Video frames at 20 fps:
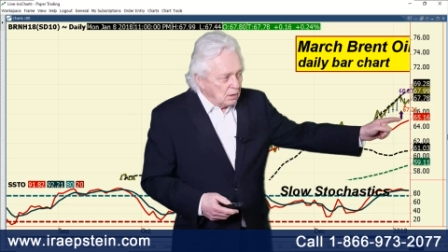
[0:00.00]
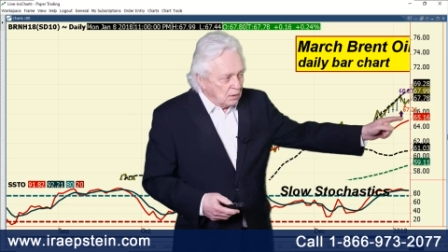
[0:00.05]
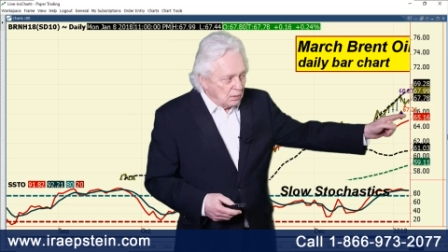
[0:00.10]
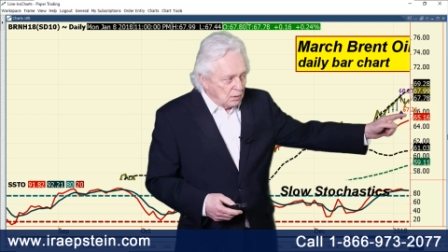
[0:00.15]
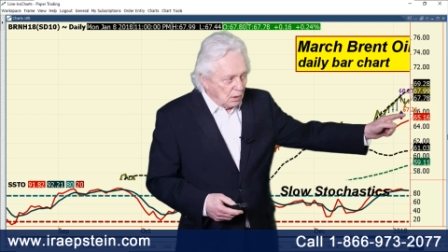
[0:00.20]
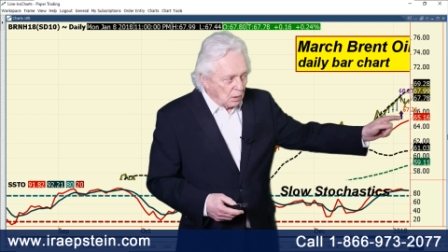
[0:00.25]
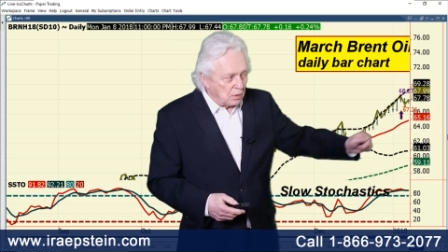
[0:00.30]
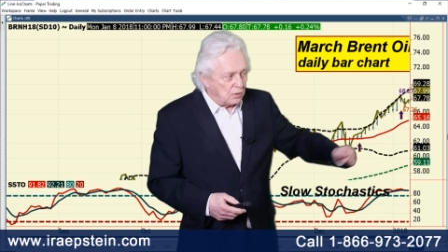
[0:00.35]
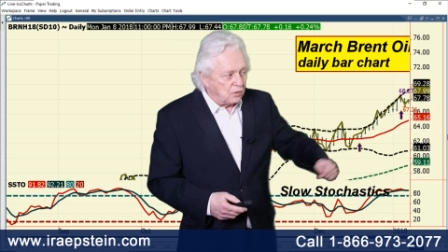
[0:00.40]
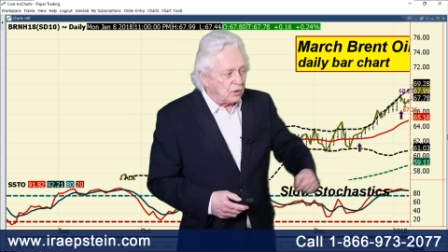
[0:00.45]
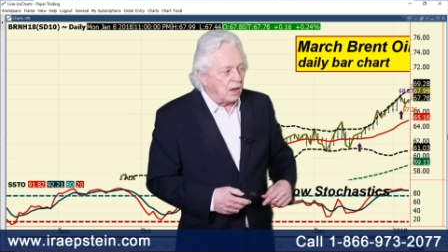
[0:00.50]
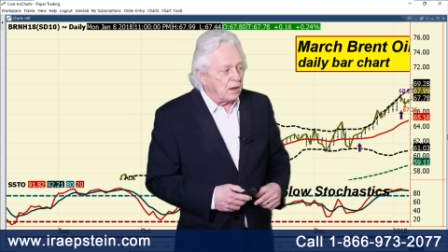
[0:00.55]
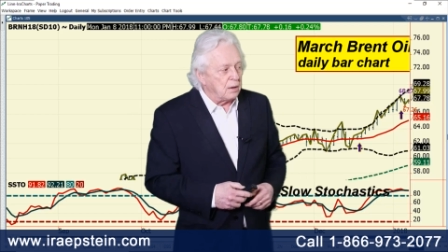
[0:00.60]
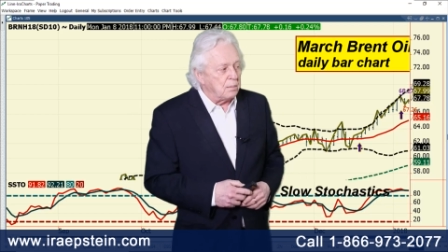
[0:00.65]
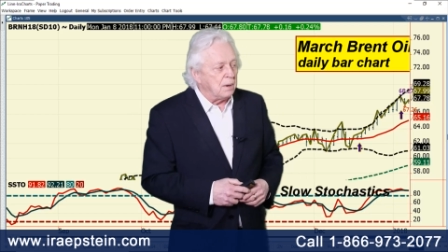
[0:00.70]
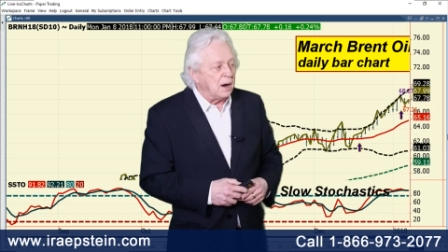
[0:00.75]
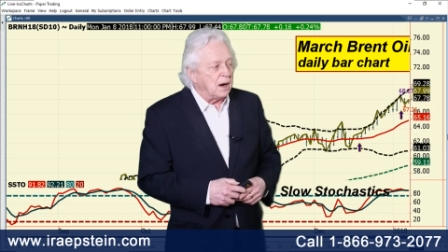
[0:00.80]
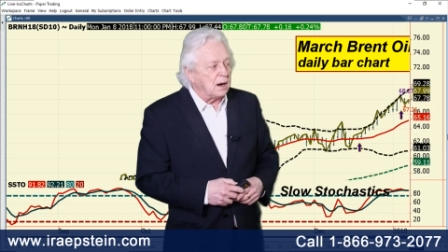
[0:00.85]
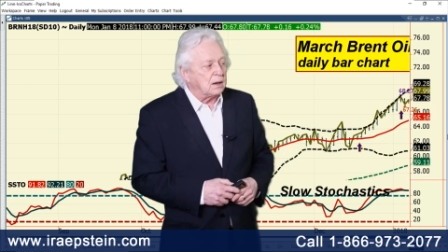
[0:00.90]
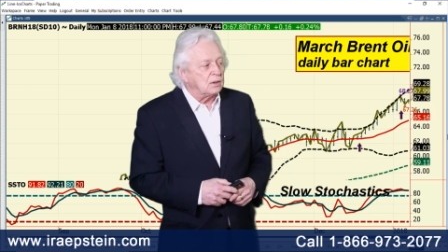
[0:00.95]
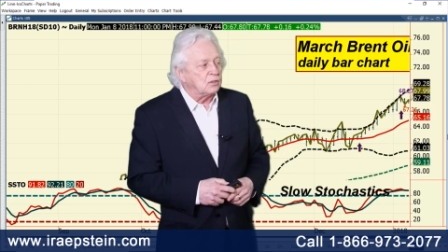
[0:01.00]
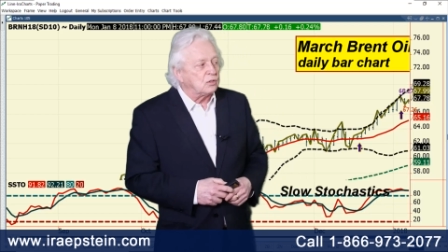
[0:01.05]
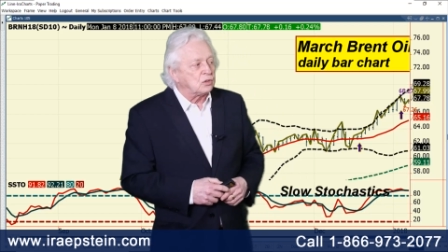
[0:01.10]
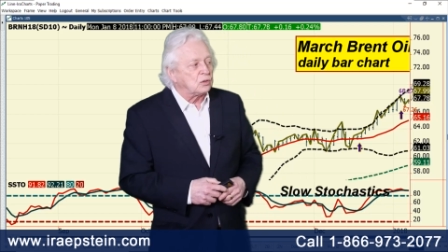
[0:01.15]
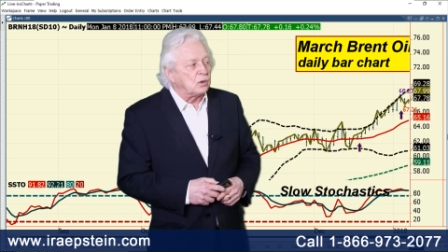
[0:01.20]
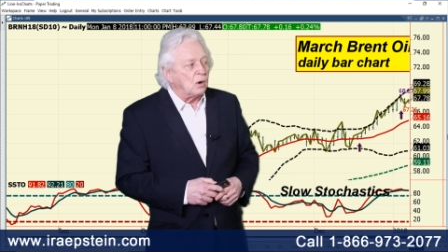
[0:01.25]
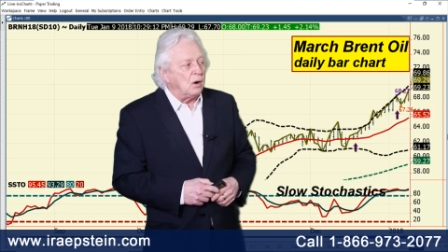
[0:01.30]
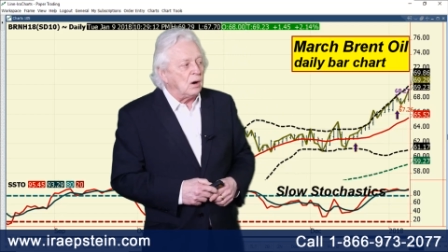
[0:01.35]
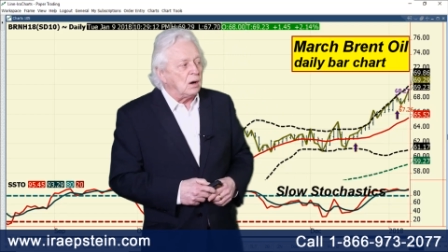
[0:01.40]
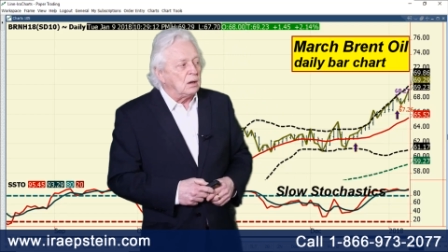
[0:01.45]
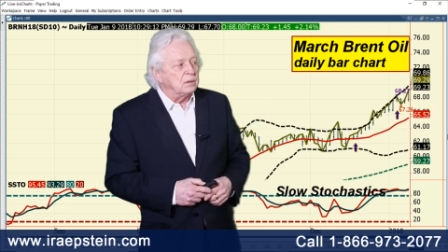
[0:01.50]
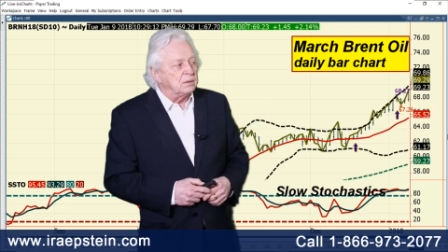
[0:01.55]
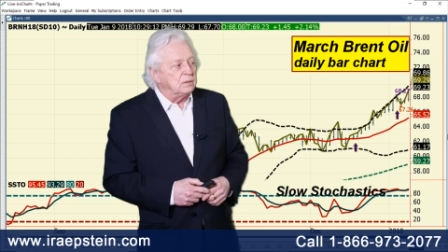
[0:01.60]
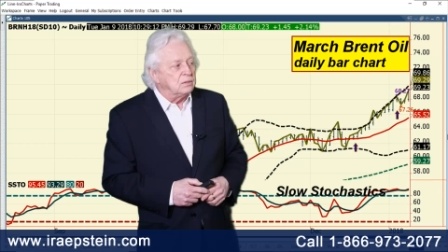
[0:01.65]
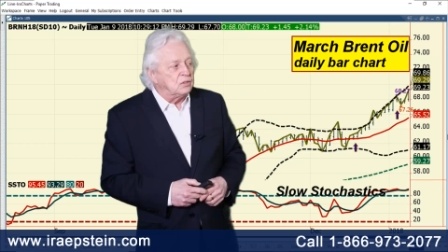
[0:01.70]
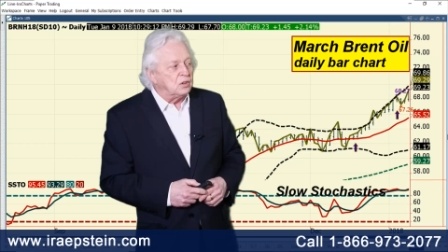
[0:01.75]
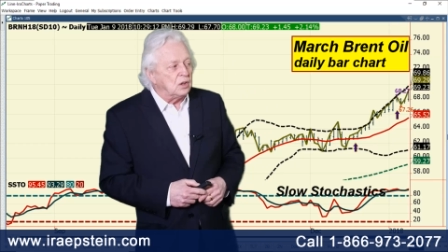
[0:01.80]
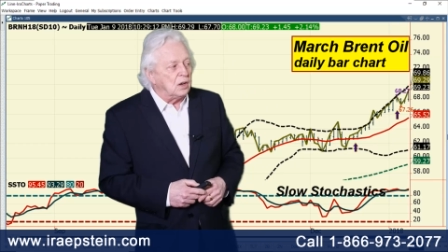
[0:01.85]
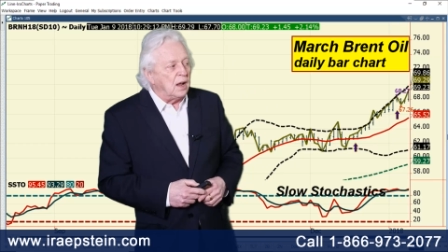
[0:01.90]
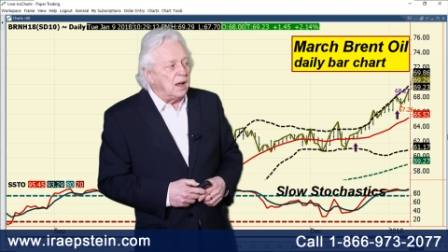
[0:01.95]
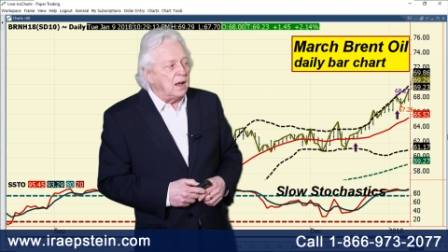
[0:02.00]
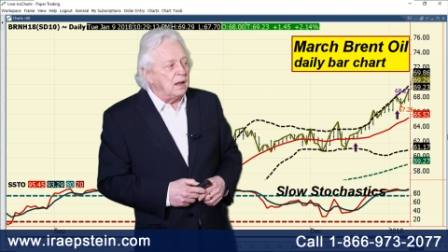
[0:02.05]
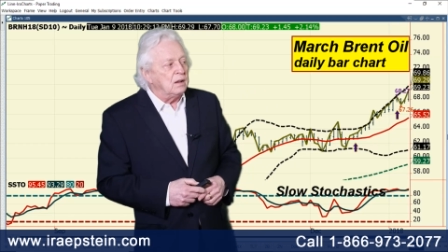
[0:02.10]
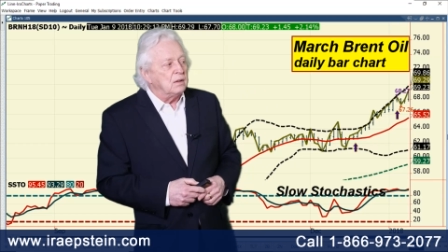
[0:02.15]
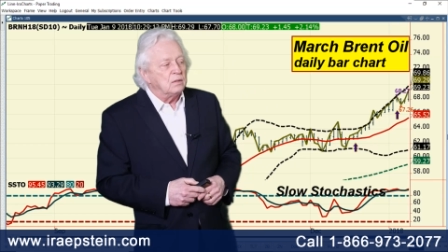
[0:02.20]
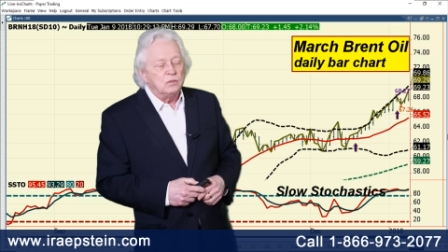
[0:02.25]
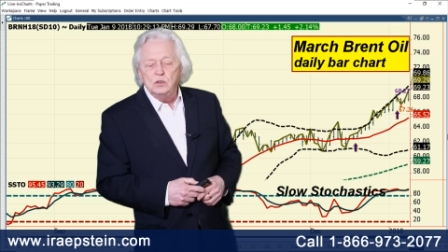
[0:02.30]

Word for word: Notice how the market stalled, and today,